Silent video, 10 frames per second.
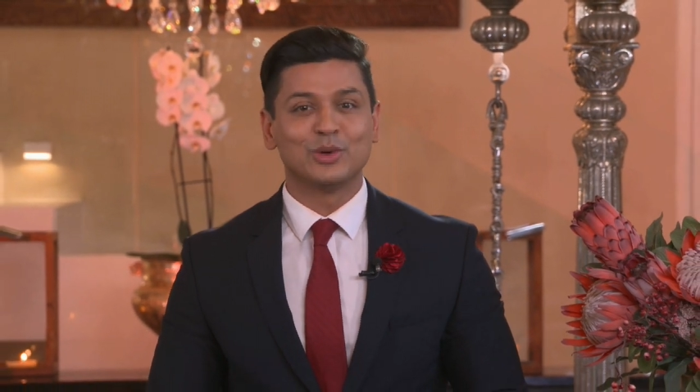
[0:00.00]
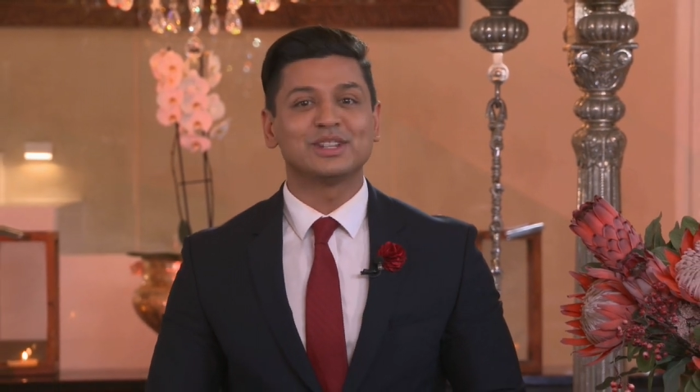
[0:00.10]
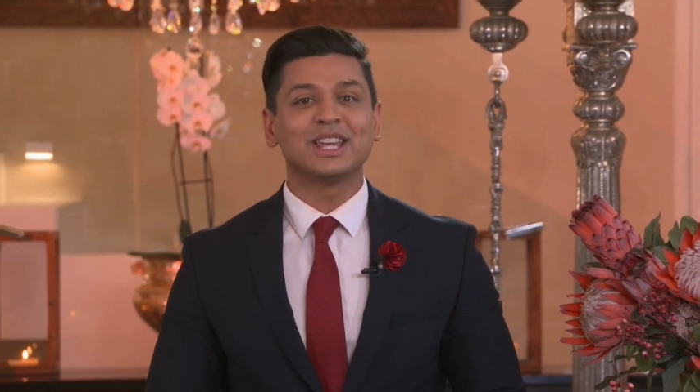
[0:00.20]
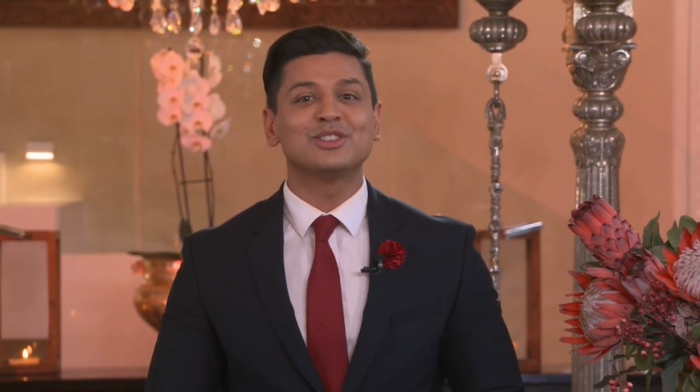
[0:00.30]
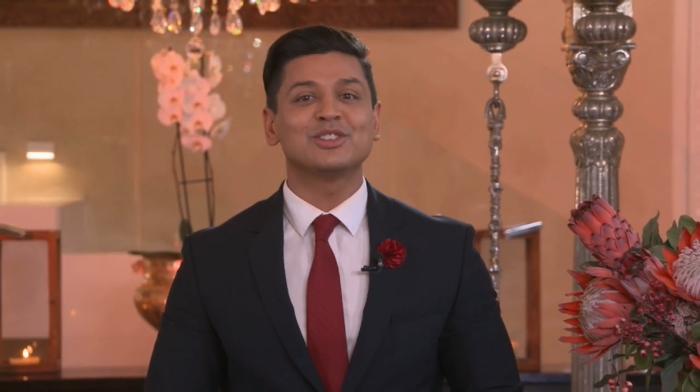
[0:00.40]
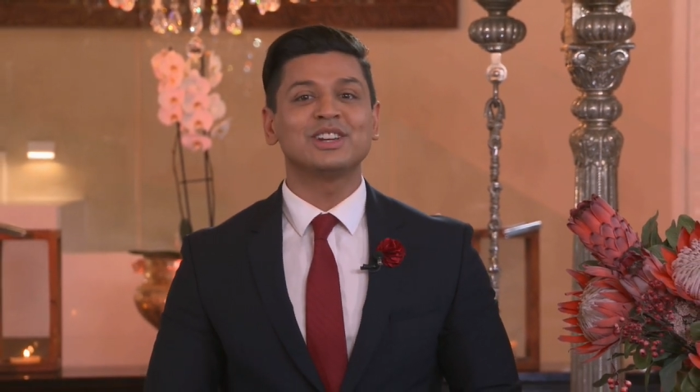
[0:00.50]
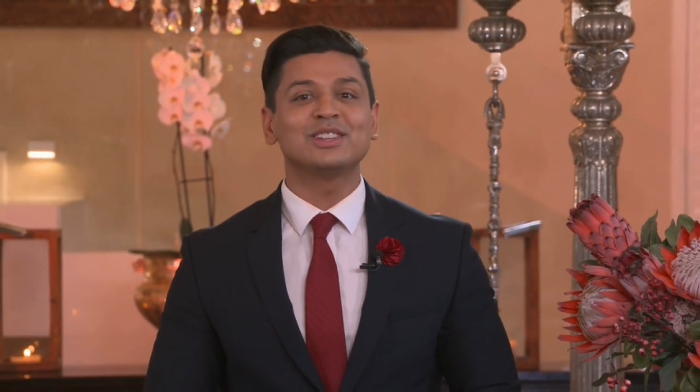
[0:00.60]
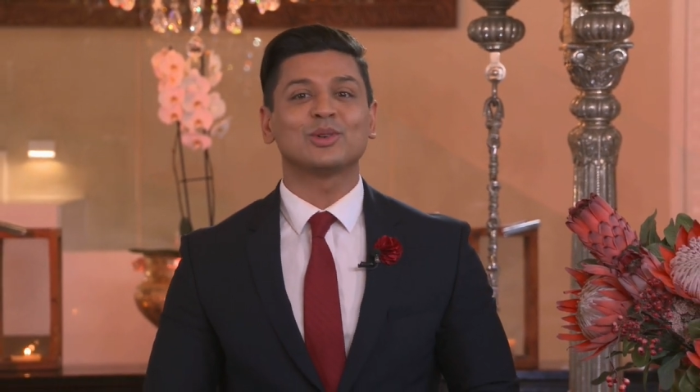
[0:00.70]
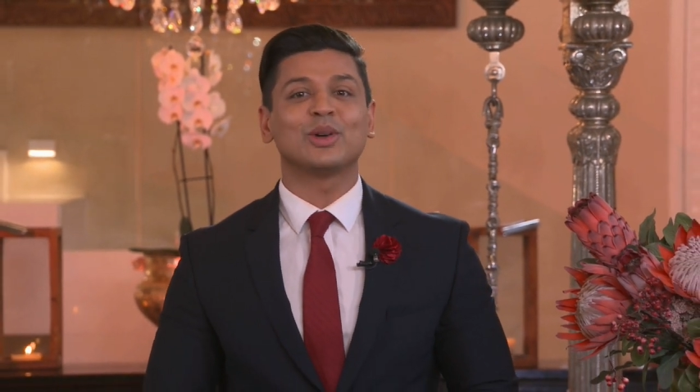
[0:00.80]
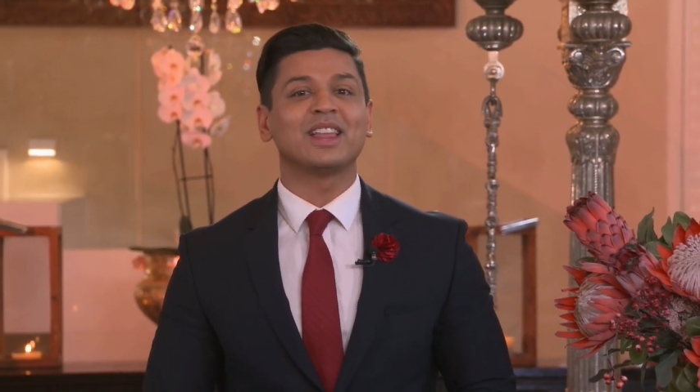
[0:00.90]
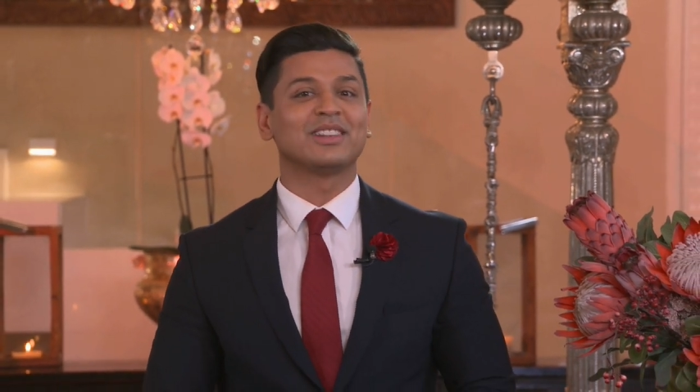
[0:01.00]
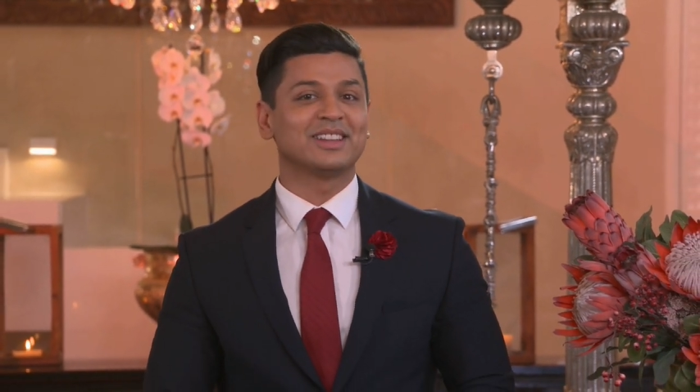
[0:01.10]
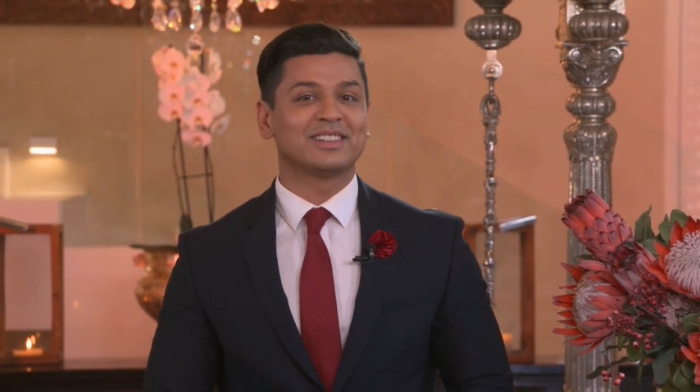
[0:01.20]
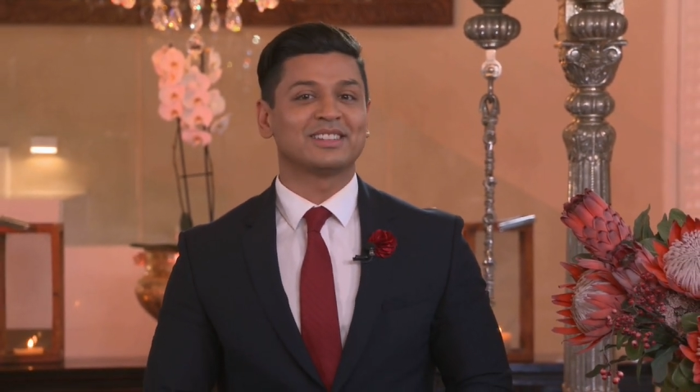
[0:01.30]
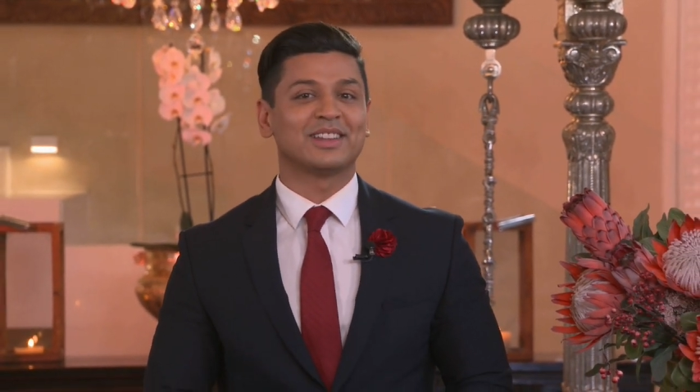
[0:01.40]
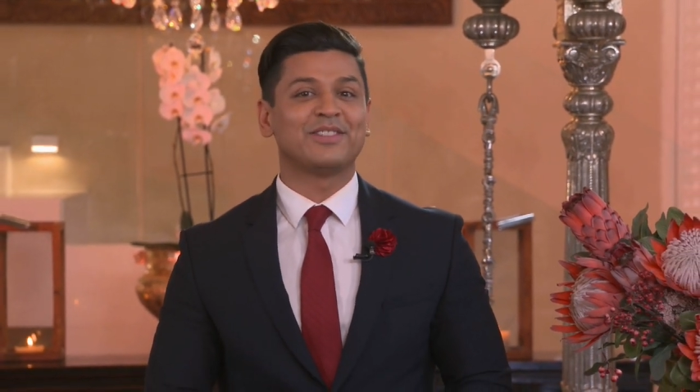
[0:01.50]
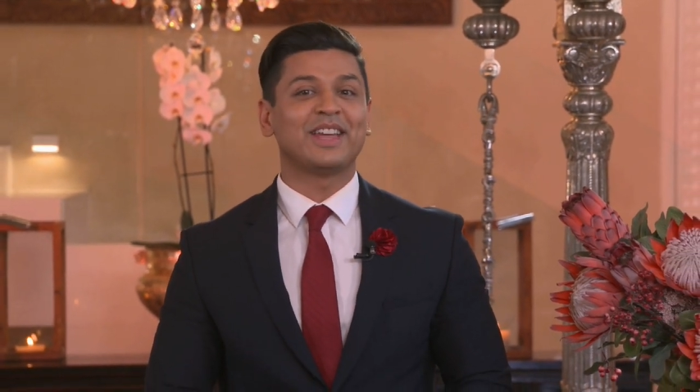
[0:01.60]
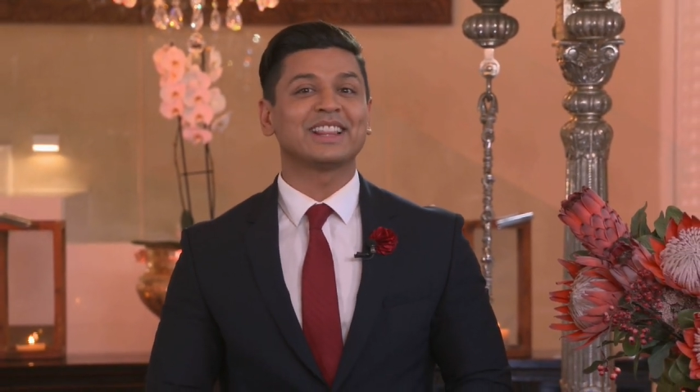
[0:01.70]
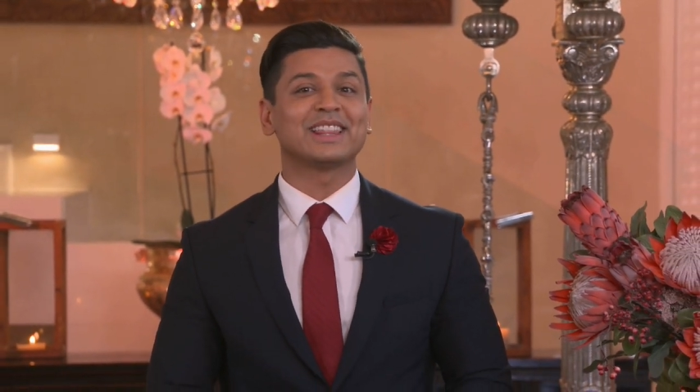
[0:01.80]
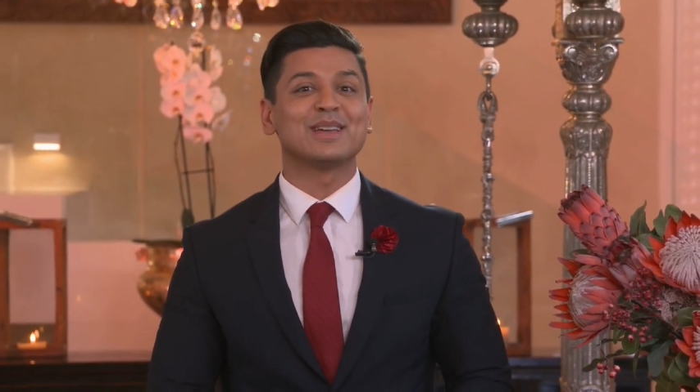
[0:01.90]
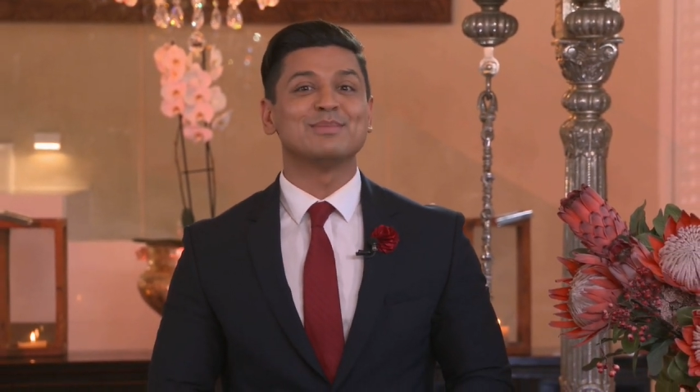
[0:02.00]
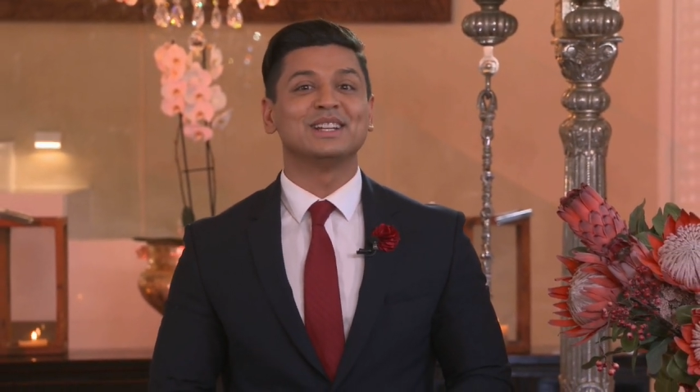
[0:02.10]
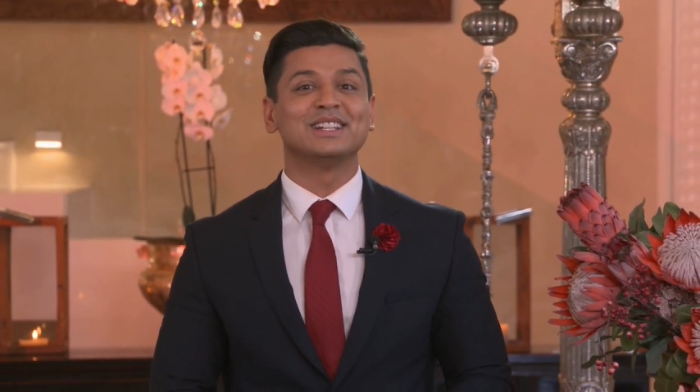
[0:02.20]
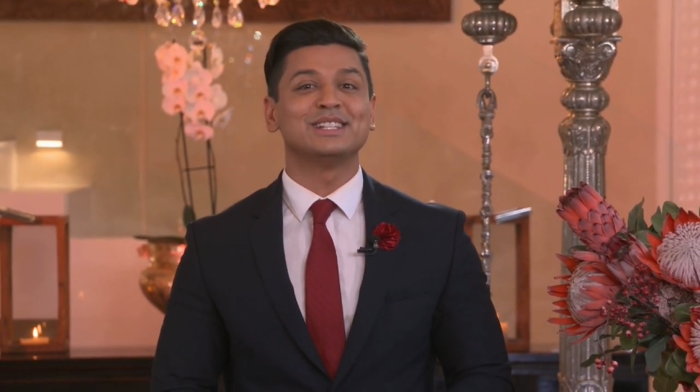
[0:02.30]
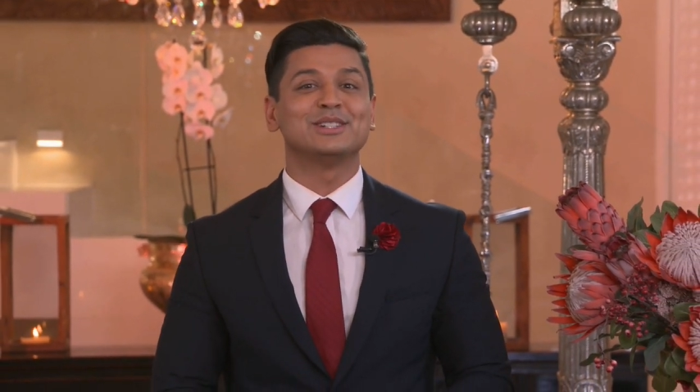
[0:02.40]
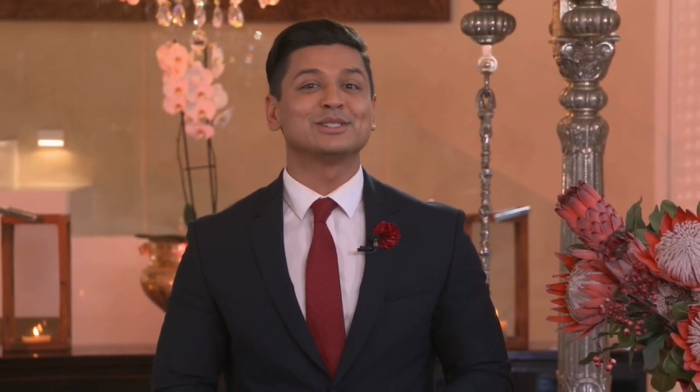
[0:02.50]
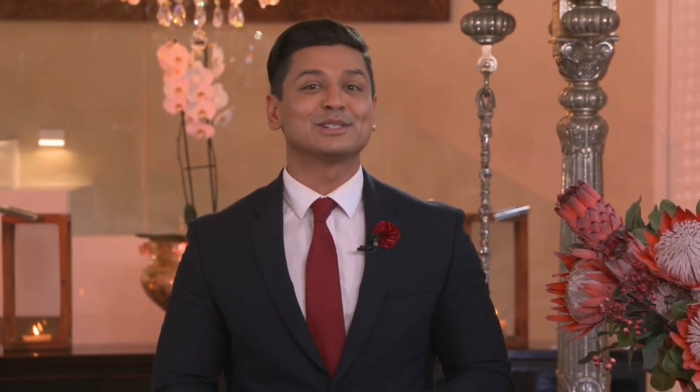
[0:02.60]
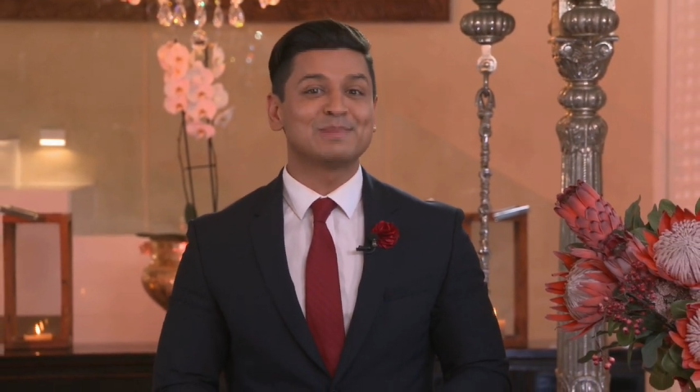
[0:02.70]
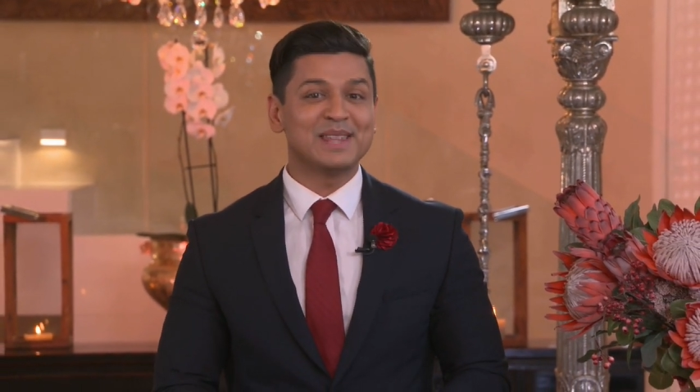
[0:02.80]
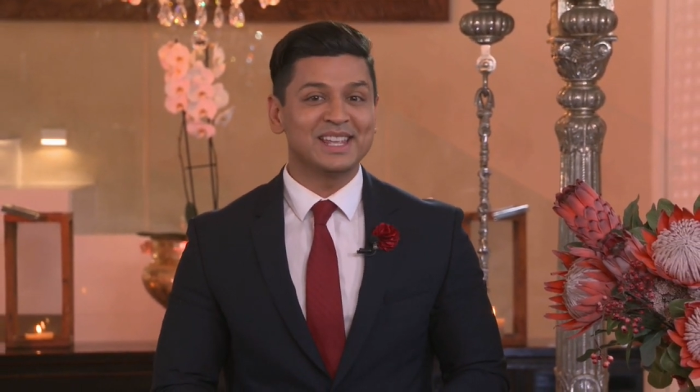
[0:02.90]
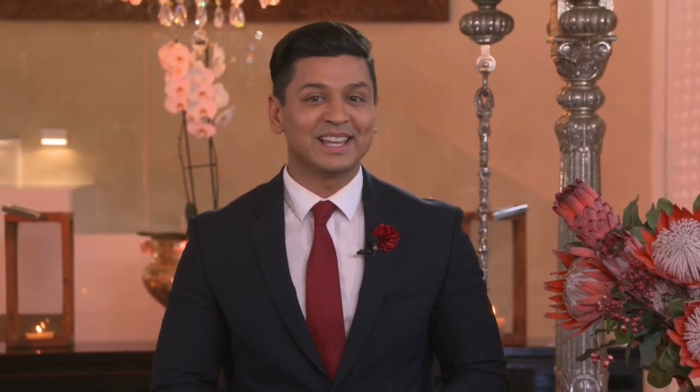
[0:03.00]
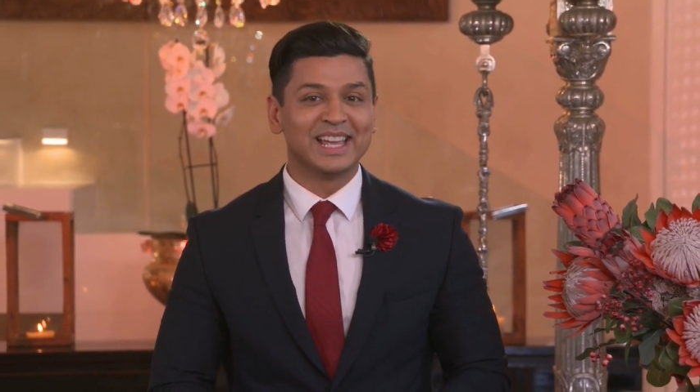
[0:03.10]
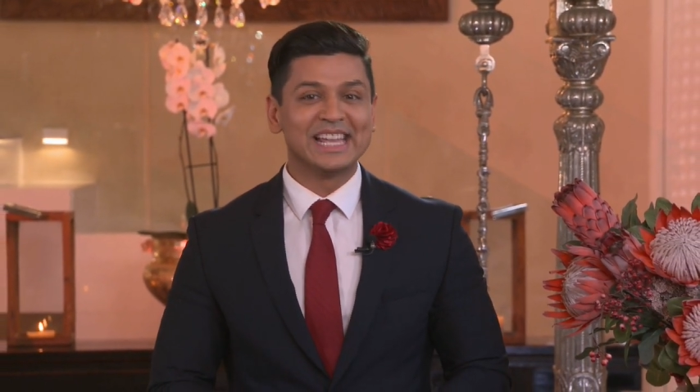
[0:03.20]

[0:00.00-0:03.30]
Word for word: whose injuries or illnesses affect their ability to speak,